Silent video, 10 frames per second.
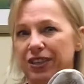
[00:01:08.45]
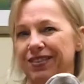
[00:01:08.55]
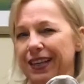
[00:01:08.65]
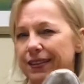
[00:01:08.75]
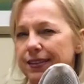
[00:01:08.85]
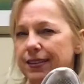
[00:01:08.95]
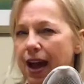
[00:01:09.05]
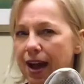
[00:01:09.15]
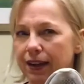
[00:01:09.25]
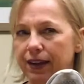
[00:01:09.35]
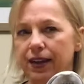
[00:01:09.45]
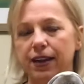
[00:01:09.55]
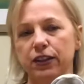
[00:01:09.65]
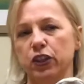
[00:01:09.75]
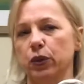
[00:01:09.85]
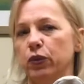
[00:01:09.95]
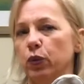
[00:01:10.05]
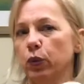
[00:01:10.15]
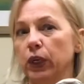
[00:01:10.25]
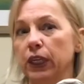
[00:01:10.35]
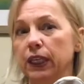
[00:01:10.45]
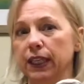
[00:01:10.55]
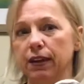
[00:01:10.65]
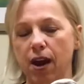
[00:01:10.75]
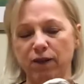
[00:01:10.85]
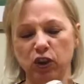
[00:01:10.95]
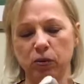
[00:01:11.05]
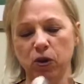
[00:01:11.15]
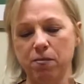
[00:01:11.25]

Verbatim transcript: It's like a sock, so it's really comfortable.